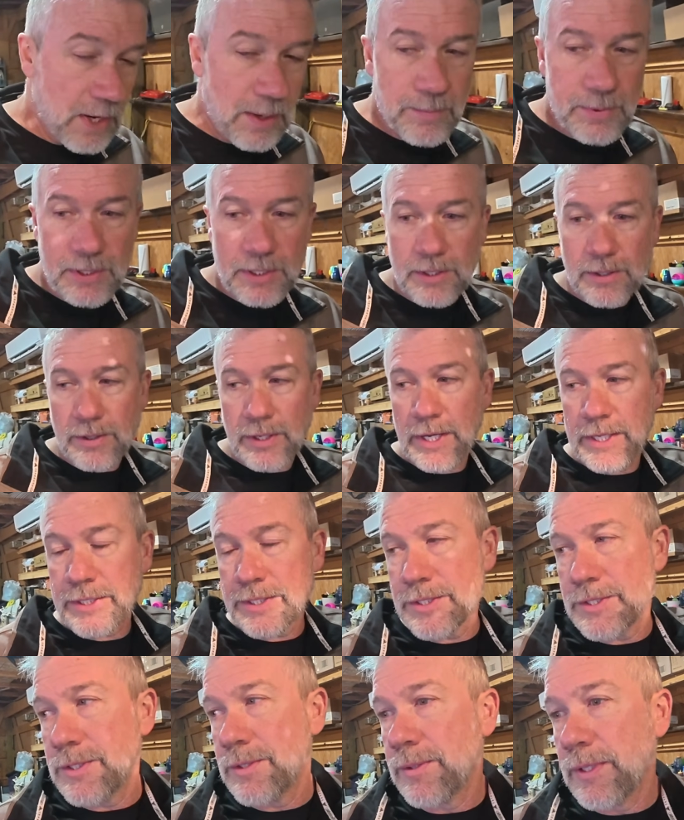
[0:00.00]
I'm gonna go ahead
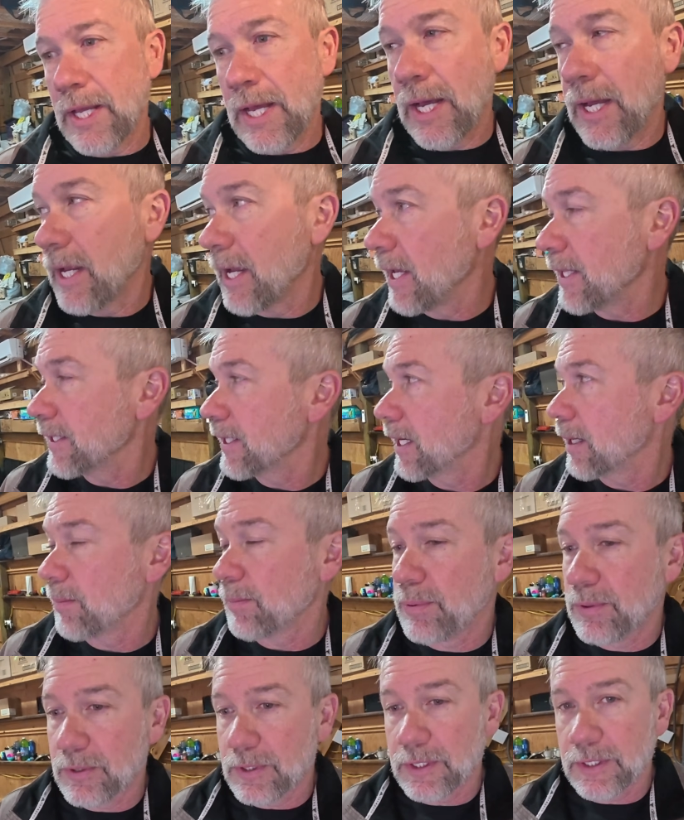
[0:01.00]
and do that, and then
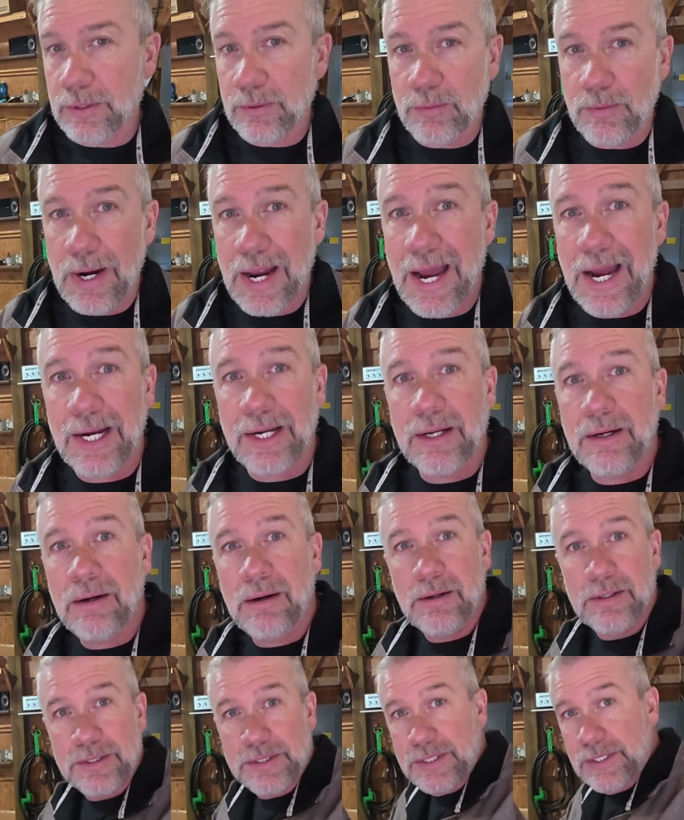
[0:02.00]
I'm putting the rack
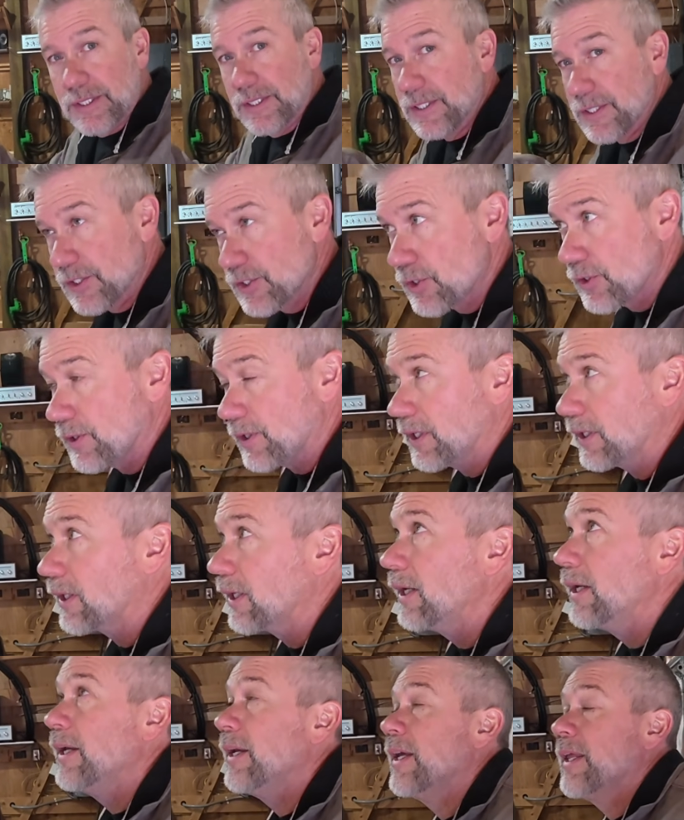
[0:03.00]
onto this
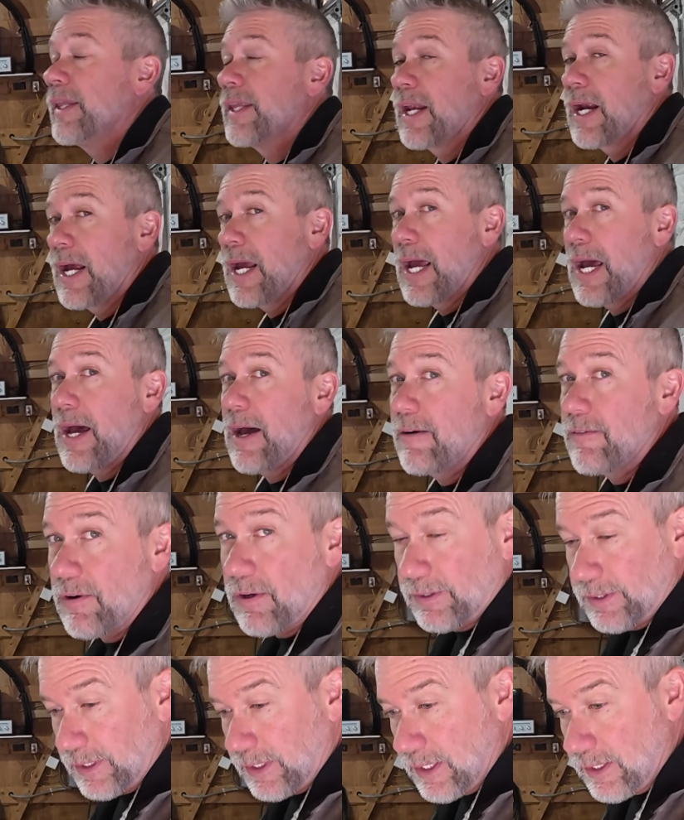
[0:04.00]
truck that I have
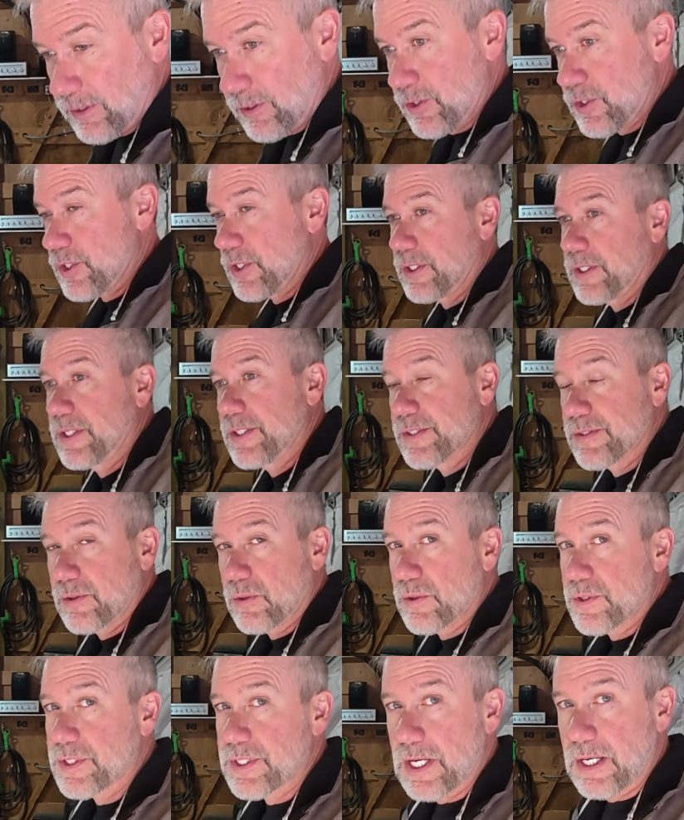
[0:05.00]
on the other truck, because of
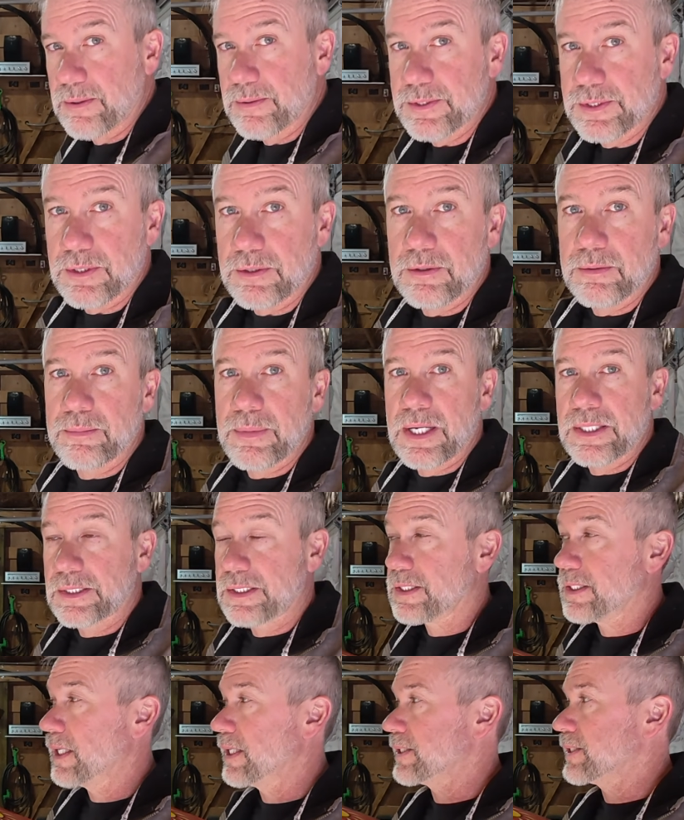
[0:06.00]
course that one's going back
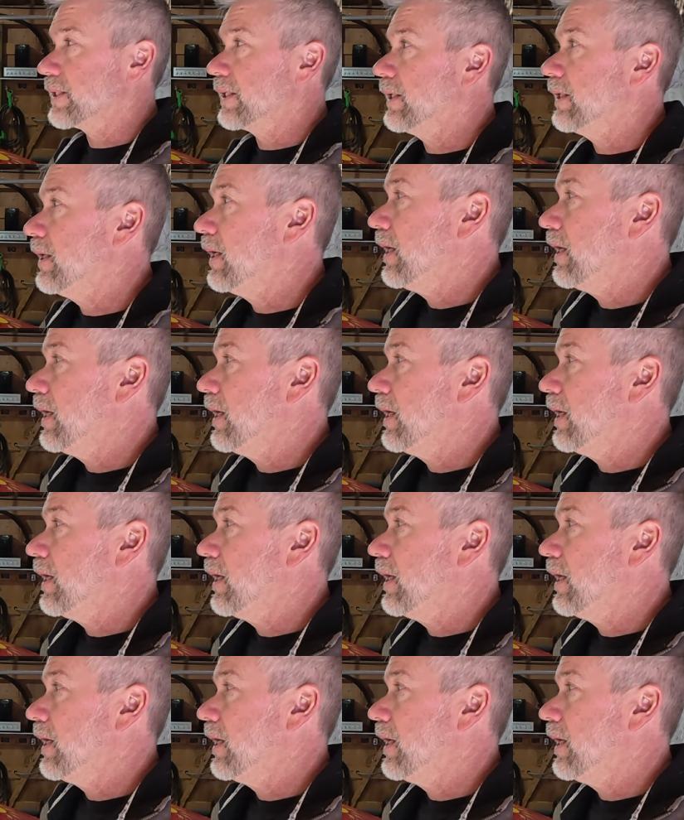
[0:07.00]
to Tesla.